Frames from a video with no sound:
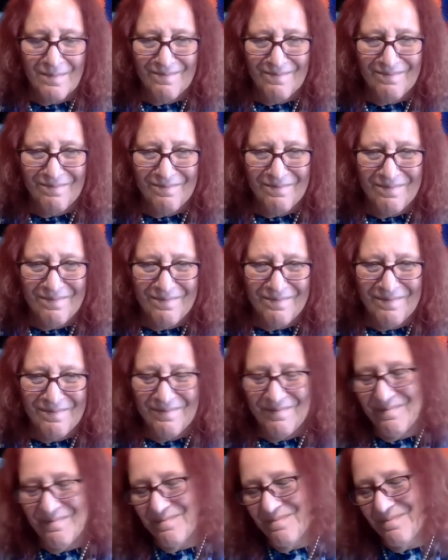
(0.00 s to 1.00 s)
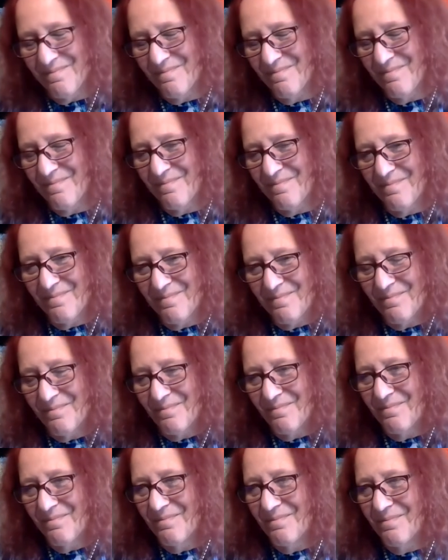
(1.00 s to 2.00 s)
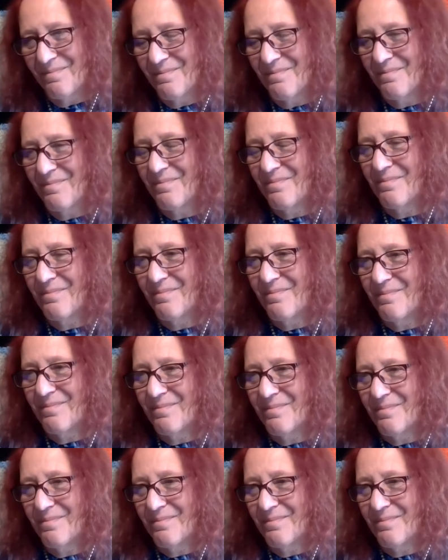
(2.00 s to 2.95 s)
(not speaking)